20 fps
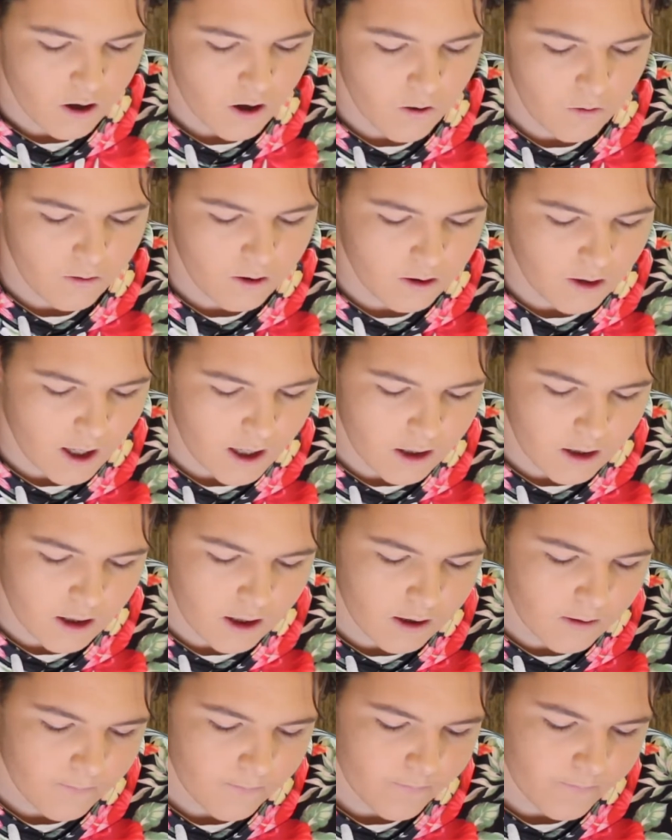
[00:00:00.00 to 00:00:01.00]
only
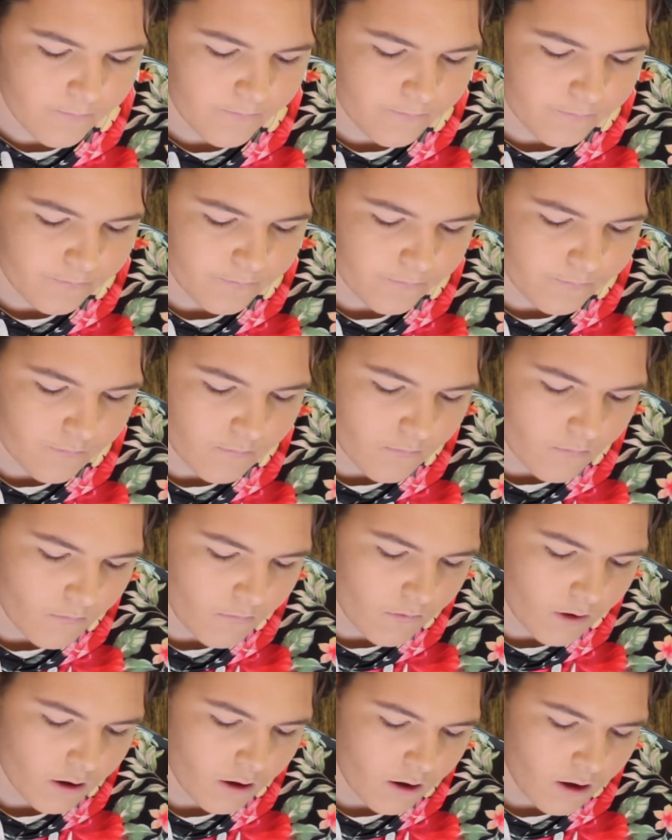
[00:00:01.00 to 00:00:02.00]
lightly.
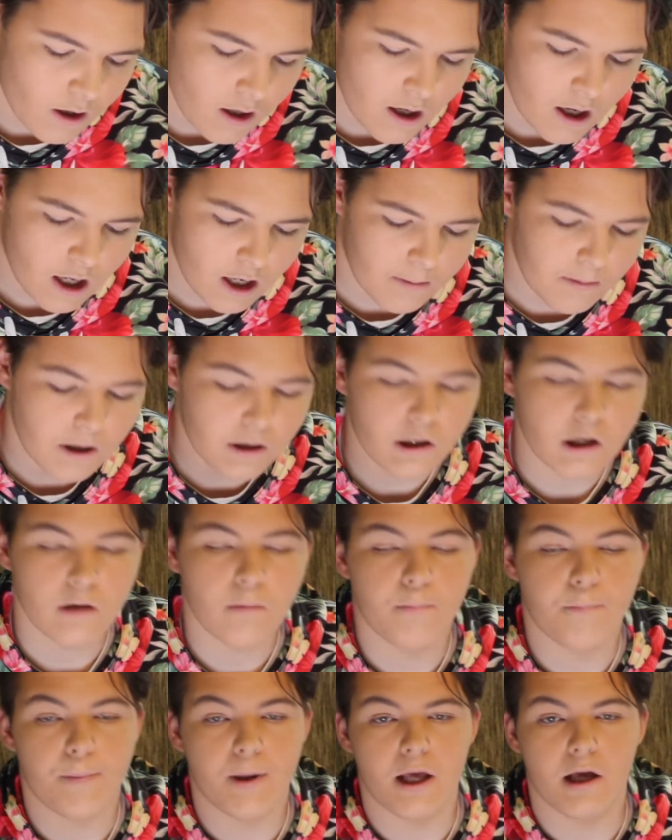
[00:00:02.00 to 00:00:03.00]
And I'm not
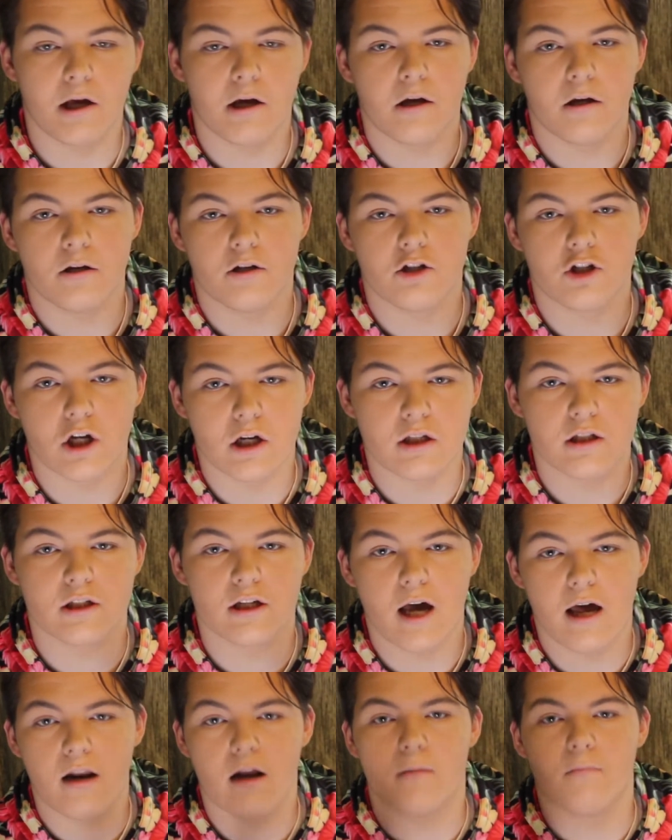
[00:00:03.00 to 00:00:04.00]
going to bake just
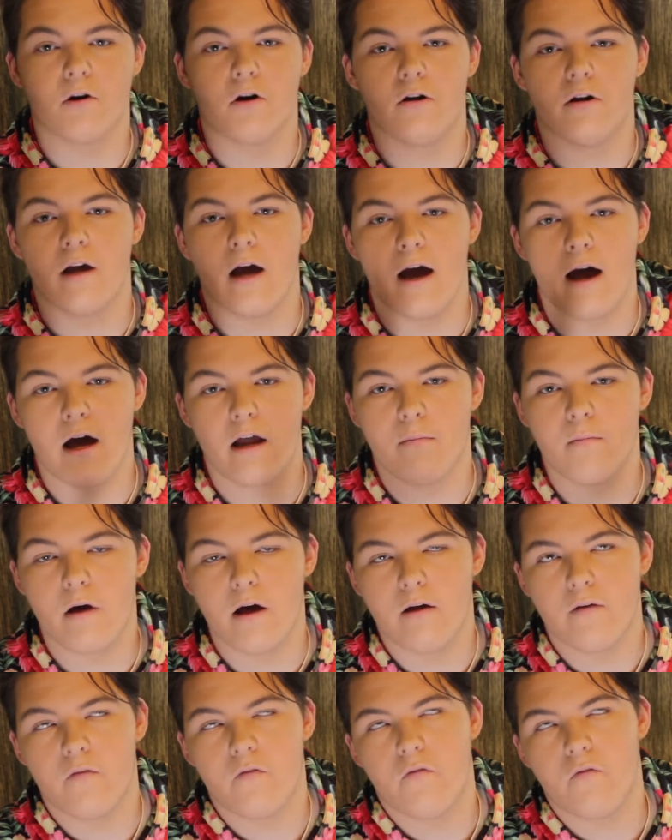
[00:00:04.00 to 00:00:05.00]
yet. I'm going to add
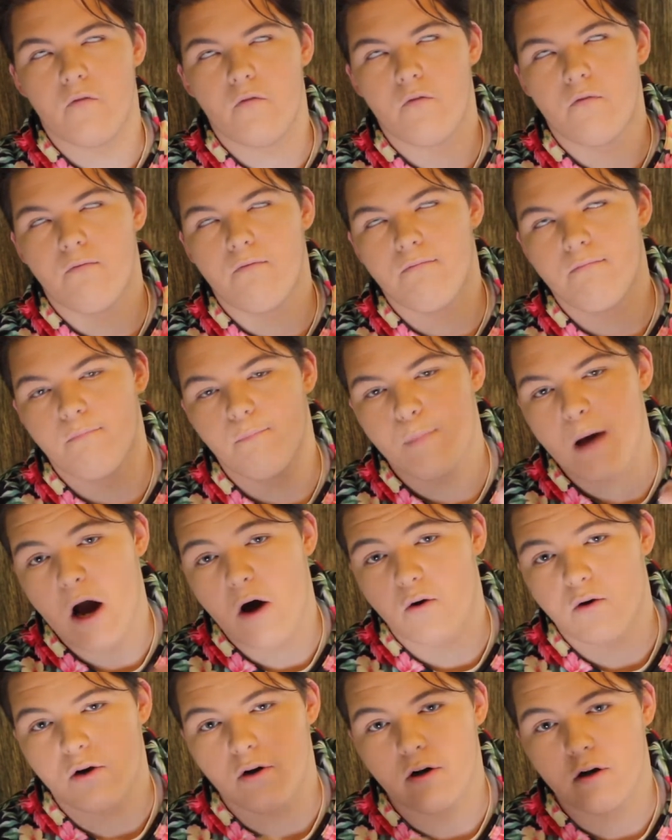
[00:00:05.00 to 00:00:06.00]
my
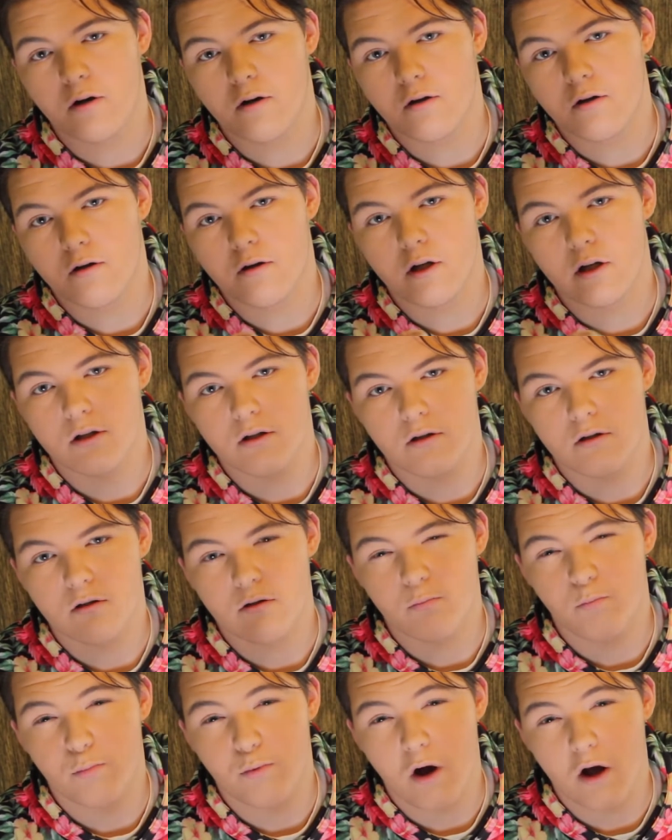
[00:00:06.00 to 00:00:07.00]
powder
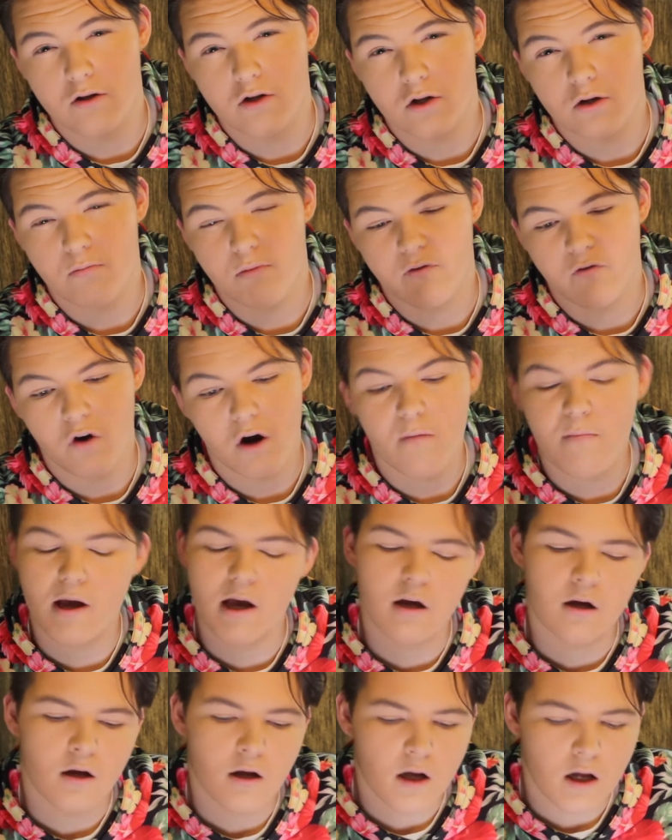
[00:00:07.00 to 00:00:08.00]
bronzer before I
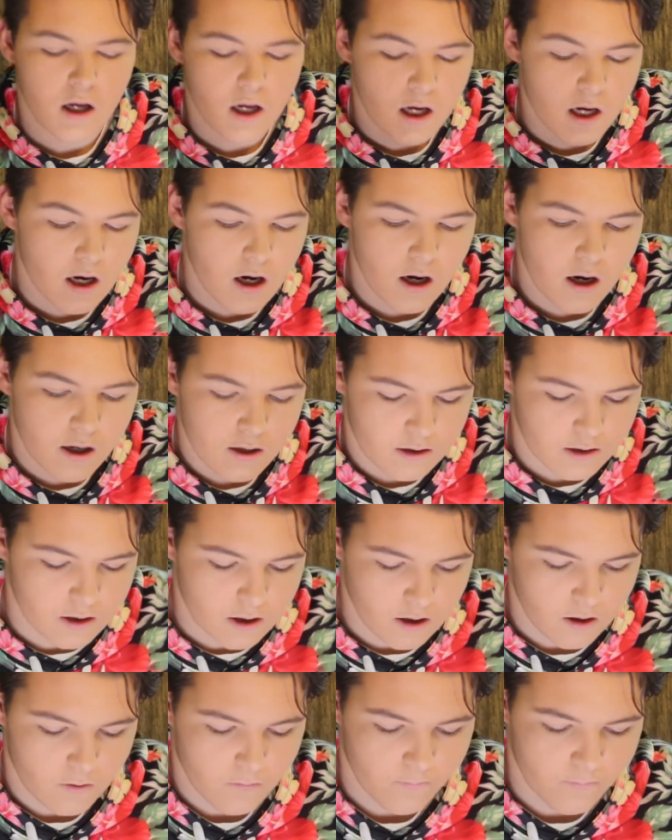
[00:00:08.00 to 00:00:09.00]
bake. And
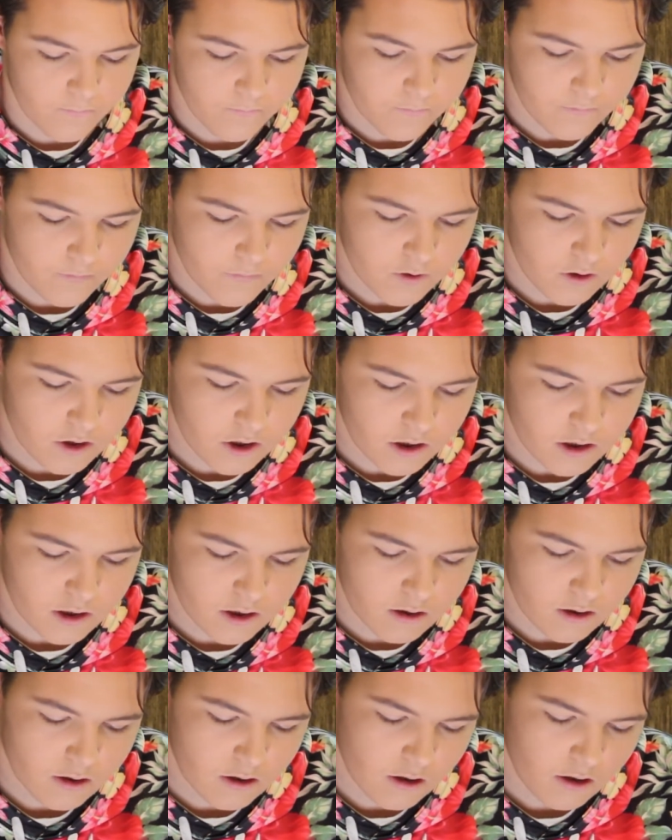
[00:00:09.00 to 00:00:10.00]
so just
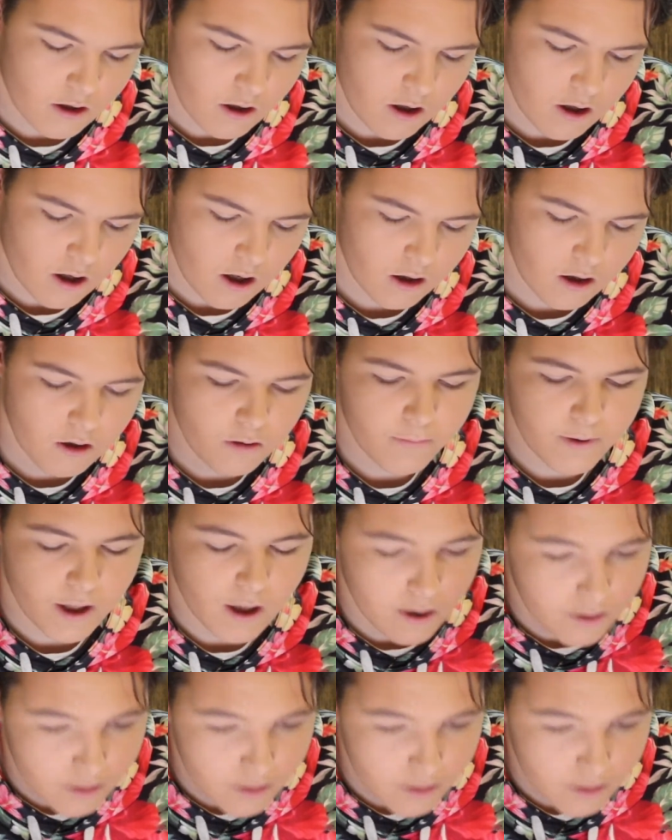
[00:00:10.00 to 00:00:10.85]
a little bit